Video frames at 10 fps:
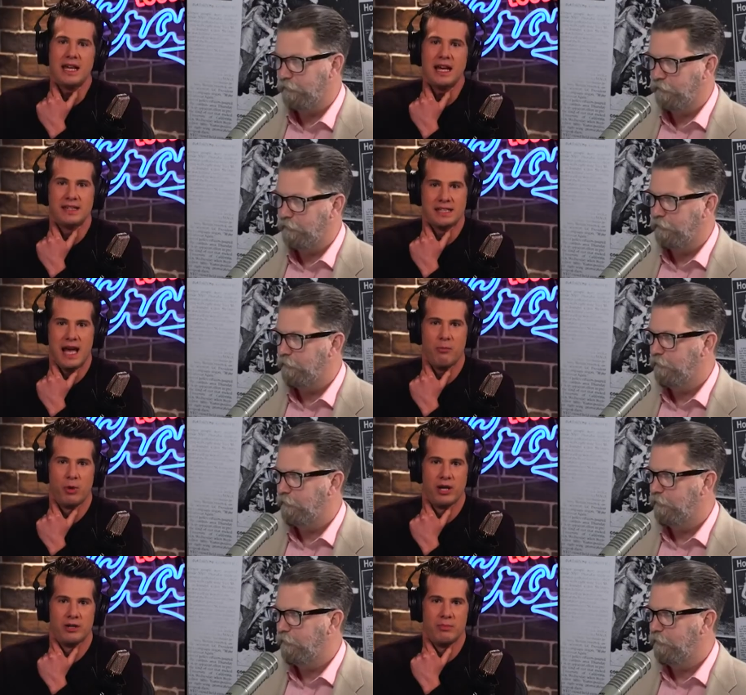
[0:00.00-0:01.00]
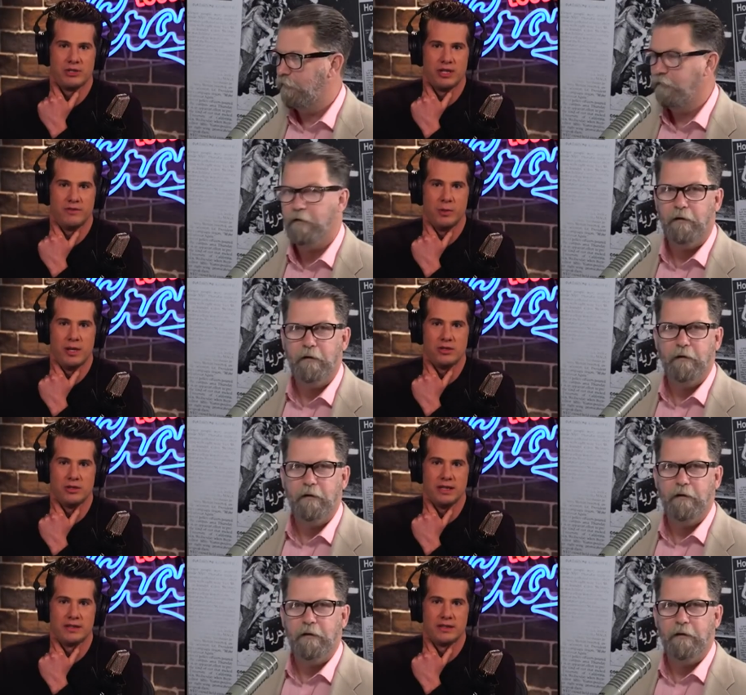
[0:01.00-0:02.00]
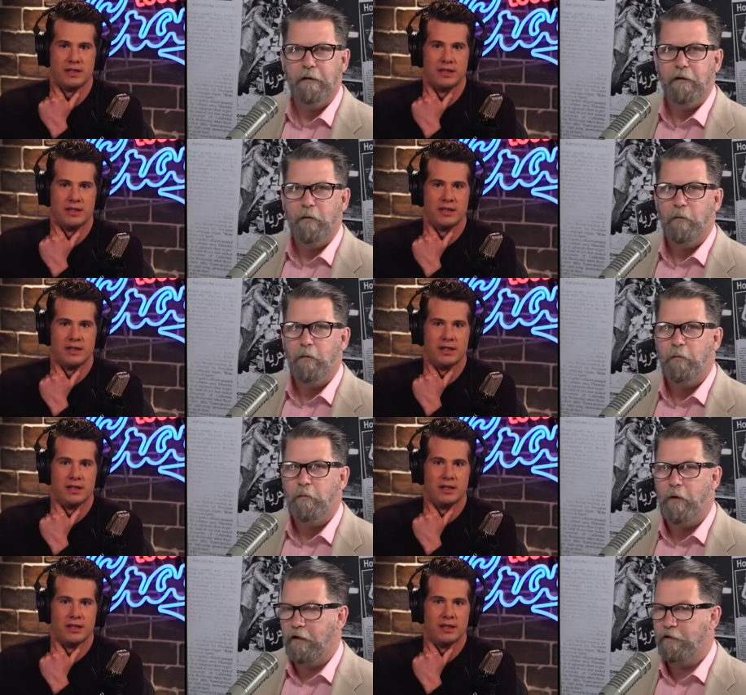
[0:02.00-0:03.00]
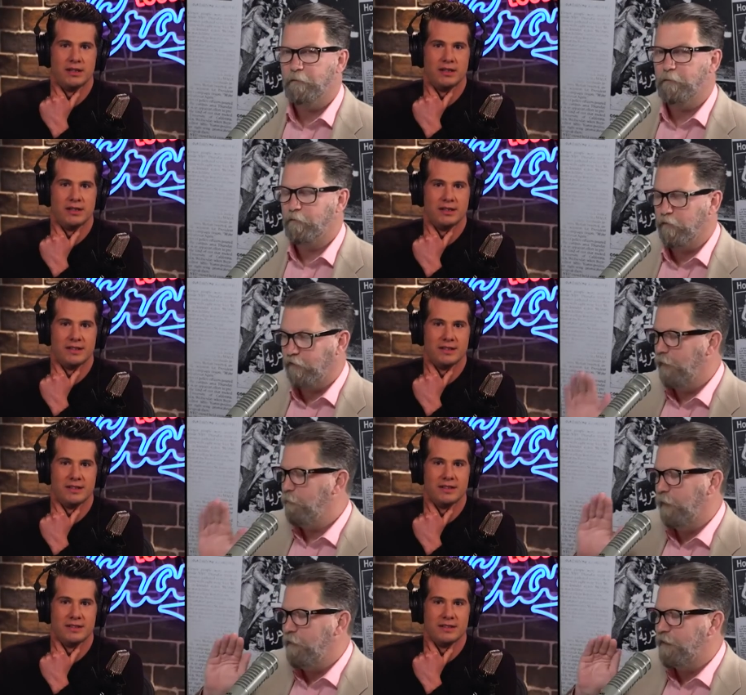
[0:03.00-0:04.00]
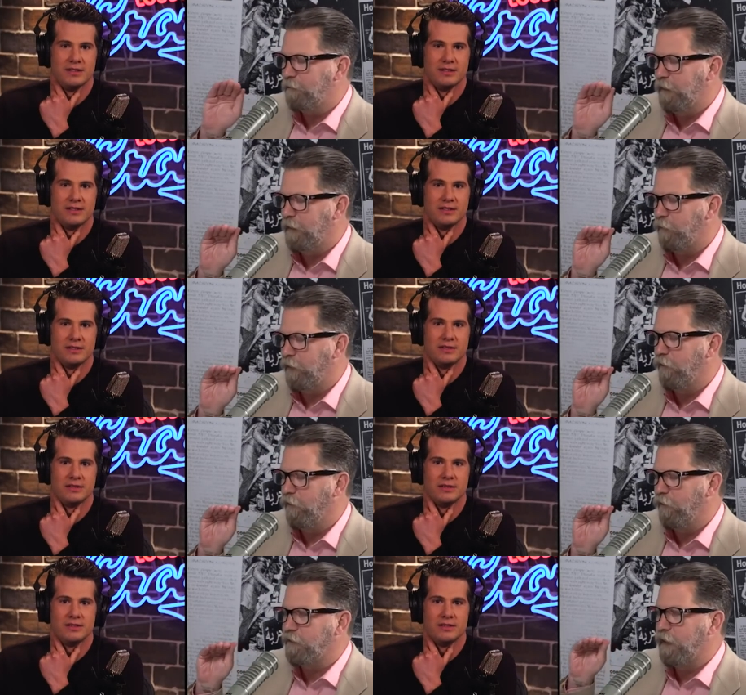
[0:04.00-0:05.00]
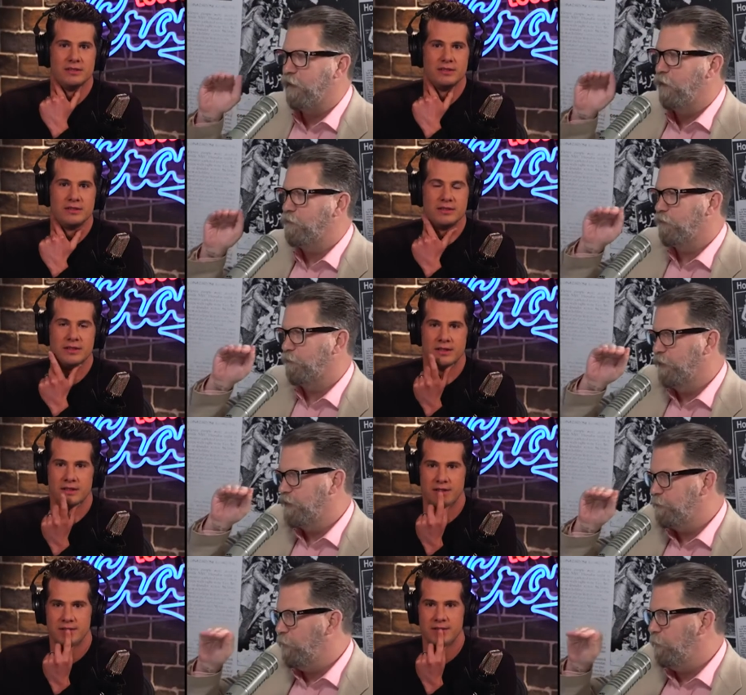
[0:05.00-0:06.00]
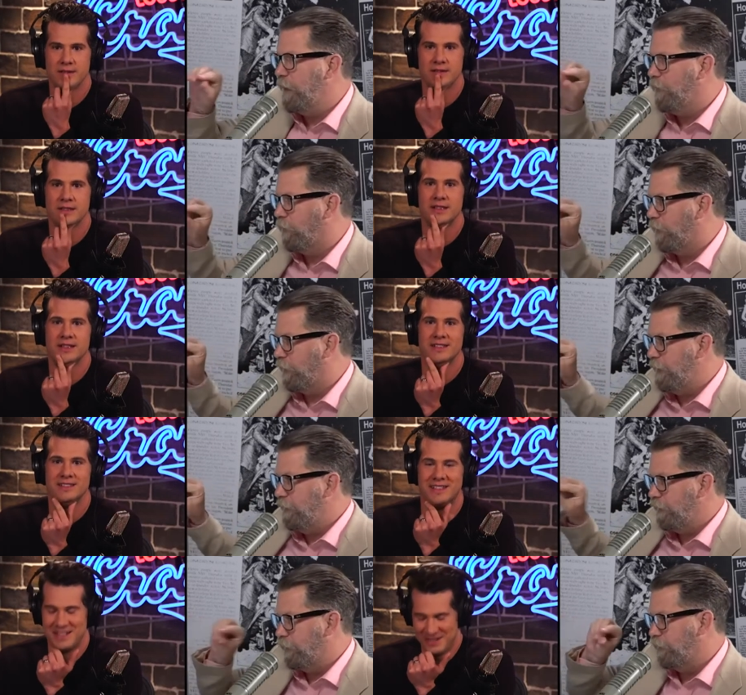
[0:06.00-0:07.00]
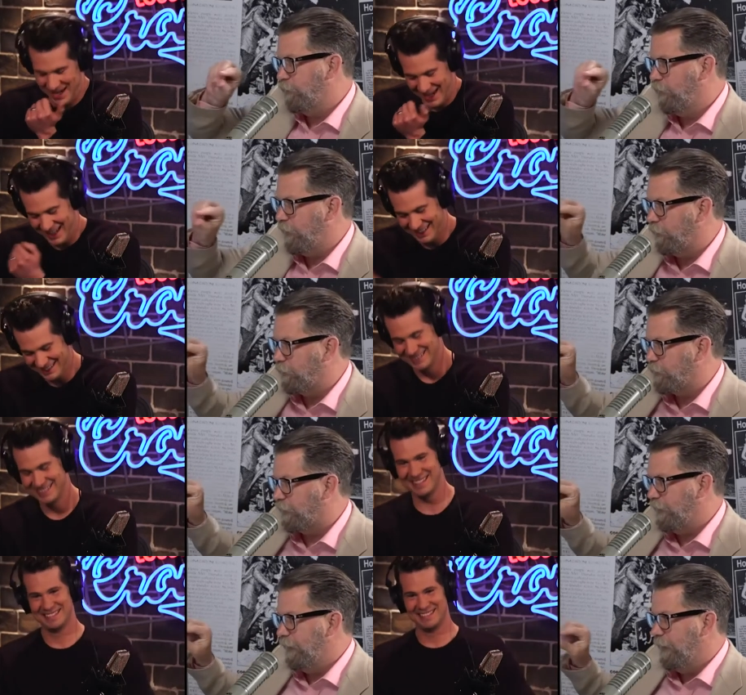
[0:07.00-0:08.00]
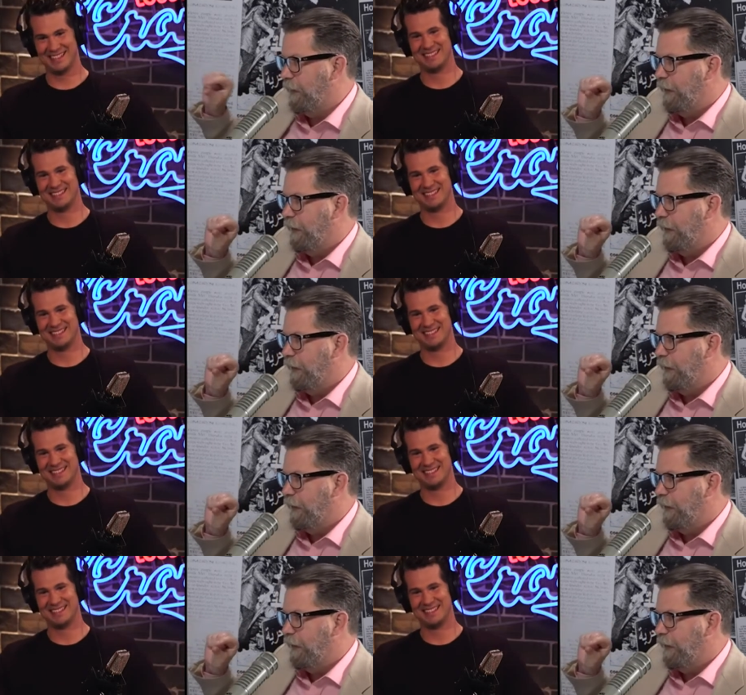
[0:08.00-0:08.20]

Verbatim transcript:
Speaker 1: he on the top 100 most influential list?
Speaker 2: Well, first, let, let me explain the priorities. It goes visible minority, good for diversity,